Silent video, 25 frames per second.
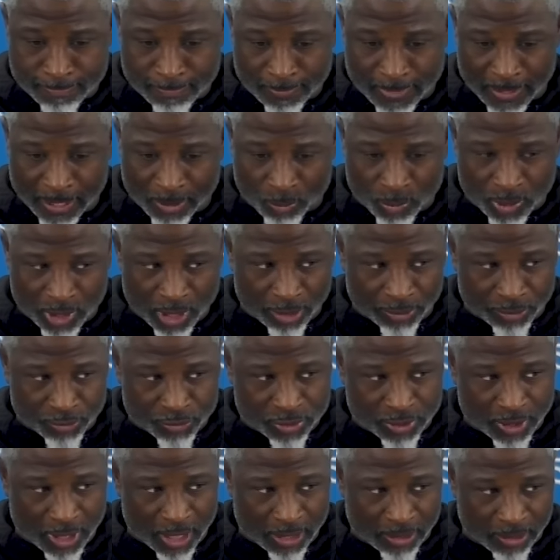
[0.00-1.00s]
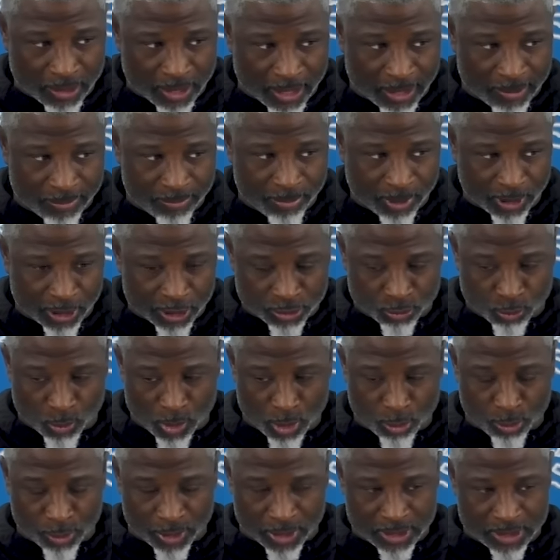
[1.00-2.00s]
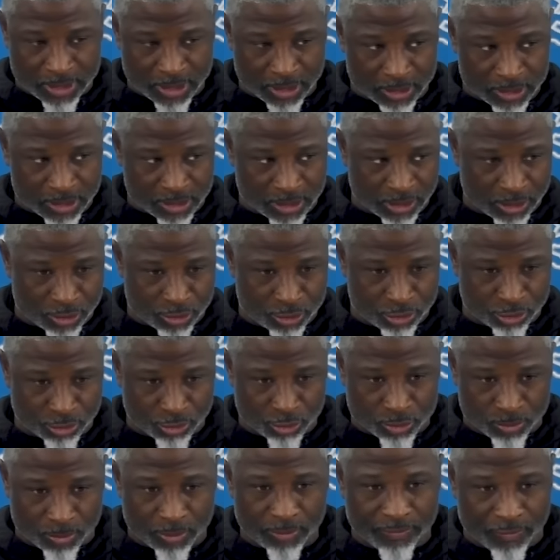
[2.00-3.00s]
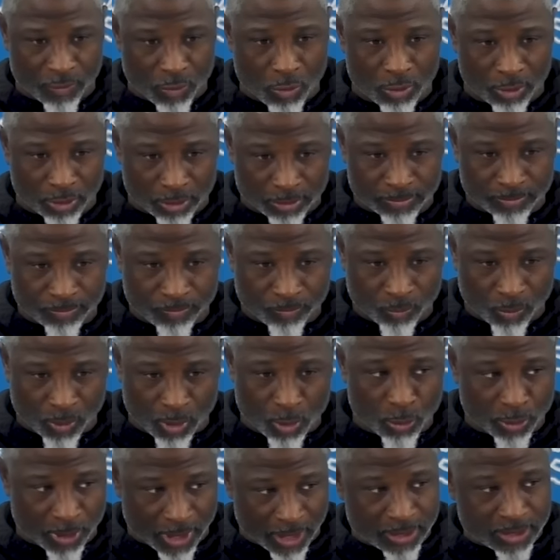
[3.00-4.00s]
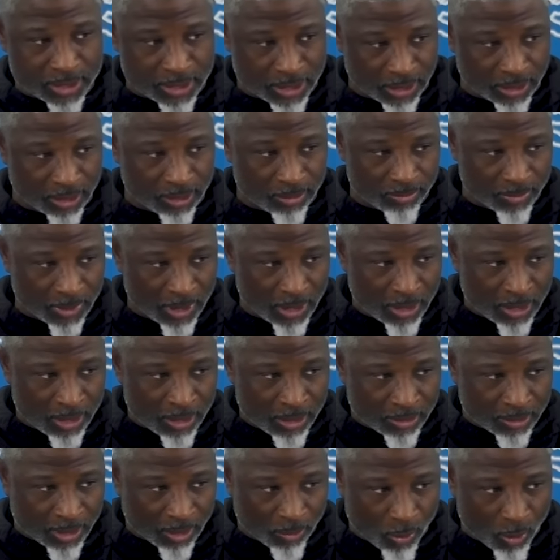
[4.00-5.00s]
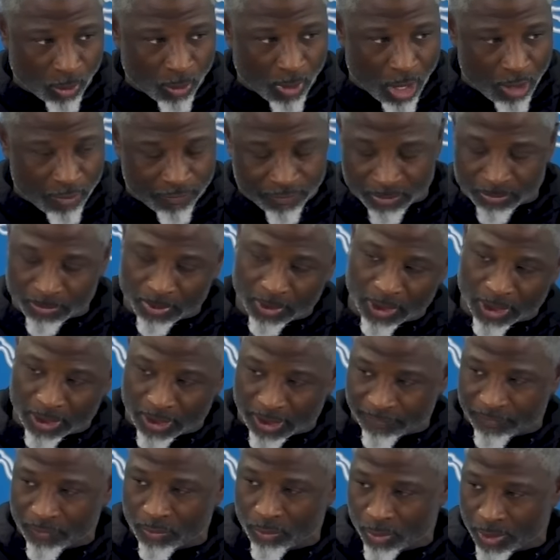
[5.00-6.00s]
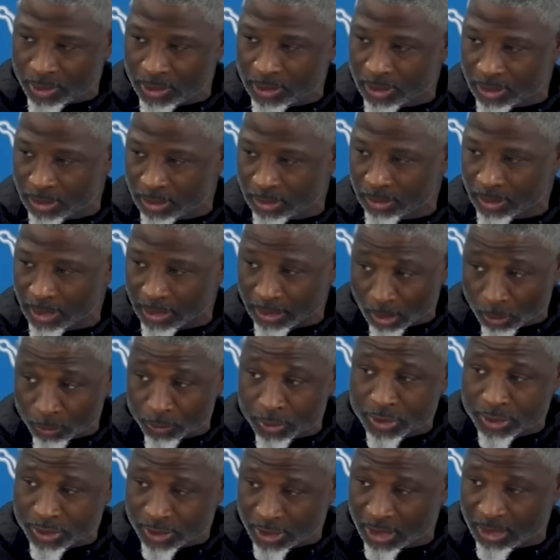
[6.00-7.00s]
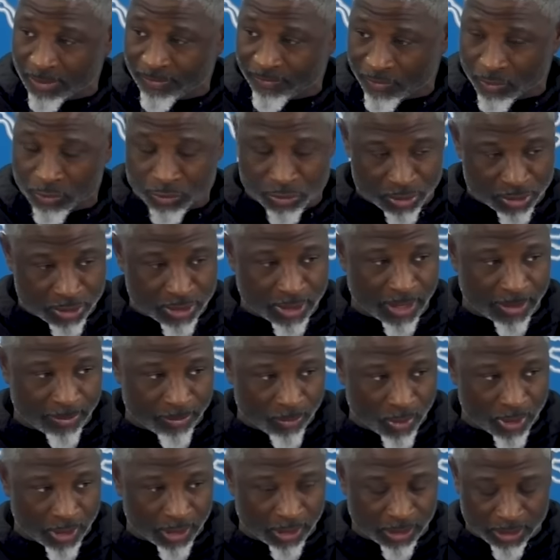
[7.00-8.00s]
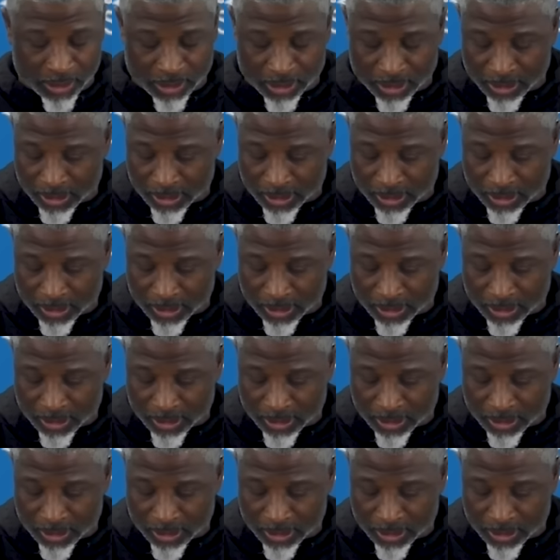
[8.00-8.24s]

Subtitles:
And we understand that because we were in Tennessee's shoes before. We were that team that we were out for blood every week. I know this team feels the same way.